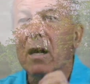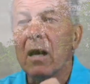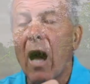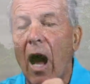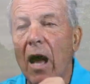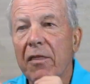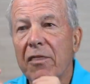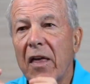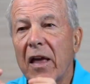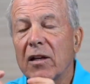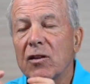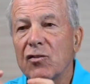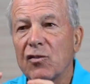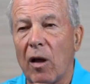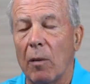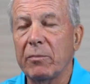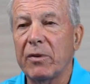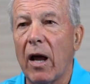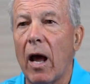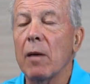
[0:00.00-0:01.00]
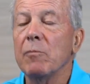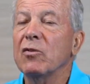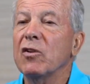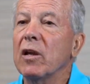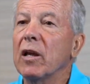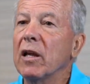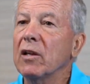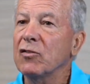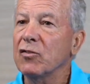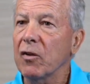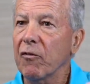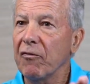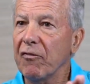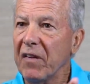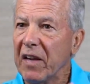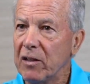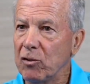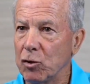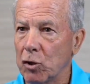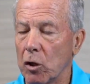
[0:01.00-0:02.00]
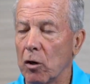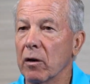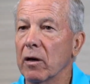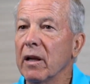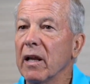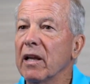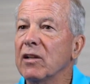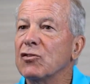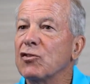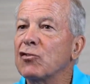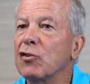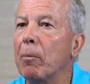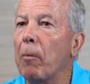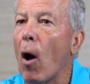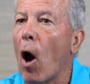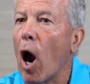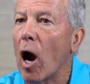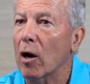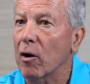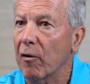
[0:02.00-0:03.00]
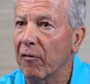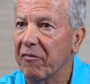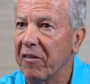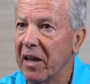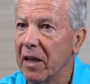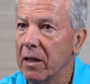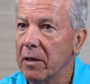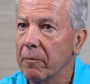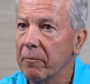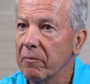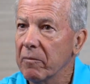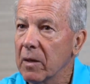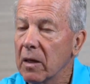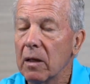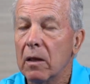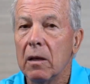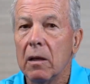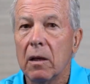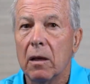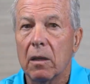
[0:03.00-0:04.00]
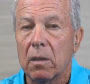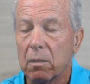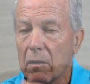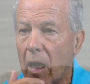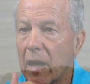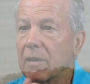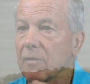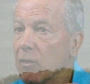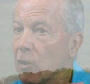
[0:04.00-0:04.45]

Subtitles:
I think sometimes it's a feature, it's topography, like